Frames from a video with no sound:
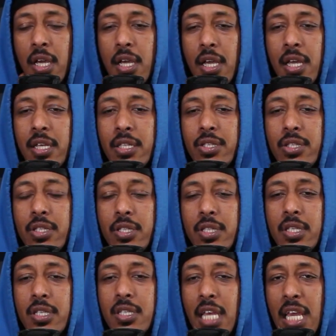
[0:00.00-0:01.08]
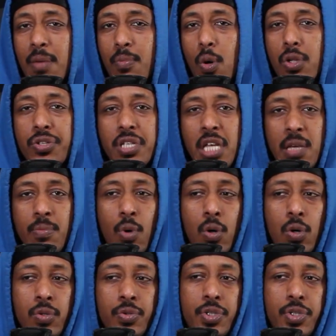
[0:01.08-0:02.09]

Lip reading: It's the same old, same old.